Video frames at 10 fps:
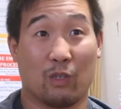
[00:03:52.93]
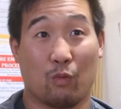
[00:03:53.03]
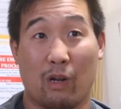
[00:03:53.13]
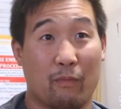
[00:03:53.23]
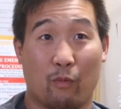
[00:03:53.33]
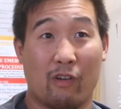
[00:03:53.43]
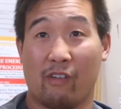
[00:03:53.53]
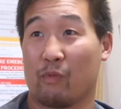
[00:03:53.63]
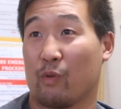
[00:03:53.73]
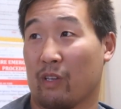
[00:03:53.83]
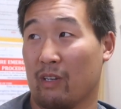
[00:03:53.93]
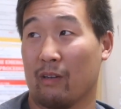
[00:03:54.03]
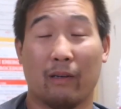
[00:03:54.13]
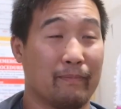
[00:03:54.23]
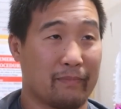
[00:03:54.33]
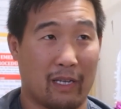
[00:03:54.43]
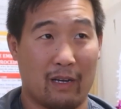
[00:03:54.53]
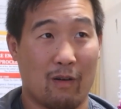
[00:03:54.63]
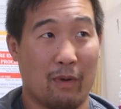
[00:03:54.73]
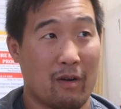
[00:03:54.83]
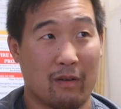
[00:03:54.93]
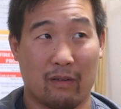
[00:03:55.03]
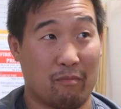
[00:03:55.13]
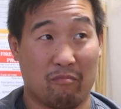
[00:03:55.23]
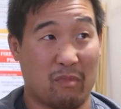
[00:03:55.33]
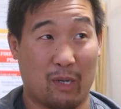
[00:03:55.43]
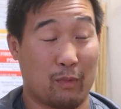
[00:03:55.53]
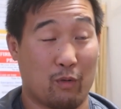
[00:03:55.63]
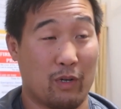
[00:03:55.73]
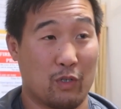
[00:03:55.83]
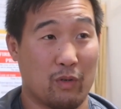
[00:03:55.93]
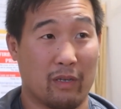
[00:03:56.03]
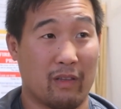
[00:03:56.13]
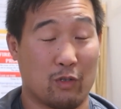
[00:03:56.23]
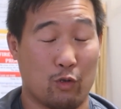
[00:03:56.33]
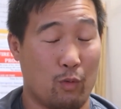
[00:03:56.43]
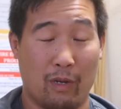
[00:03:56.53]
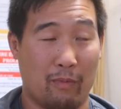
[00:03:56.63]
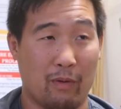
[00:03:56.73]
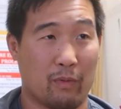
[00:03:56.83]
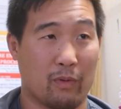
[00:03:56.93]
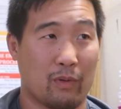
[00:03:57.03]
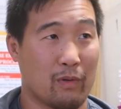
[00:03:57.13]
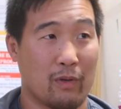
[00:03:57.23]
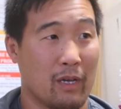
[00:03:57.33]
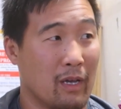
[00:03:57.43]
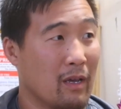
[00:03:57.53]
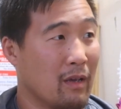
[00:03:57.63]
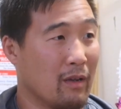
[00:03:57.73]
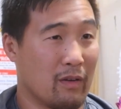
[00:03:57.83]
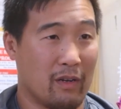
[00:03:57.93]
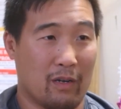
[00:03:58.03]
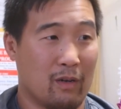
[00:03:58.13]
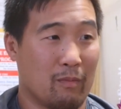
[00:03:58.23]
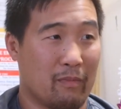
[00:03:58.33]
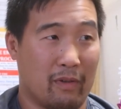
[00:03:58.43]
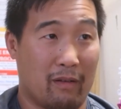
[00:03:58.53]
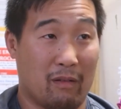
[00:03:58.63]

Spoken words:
whatever I'm doing here at Eramara, I'm quite enjoying it. There's so many people who need help. And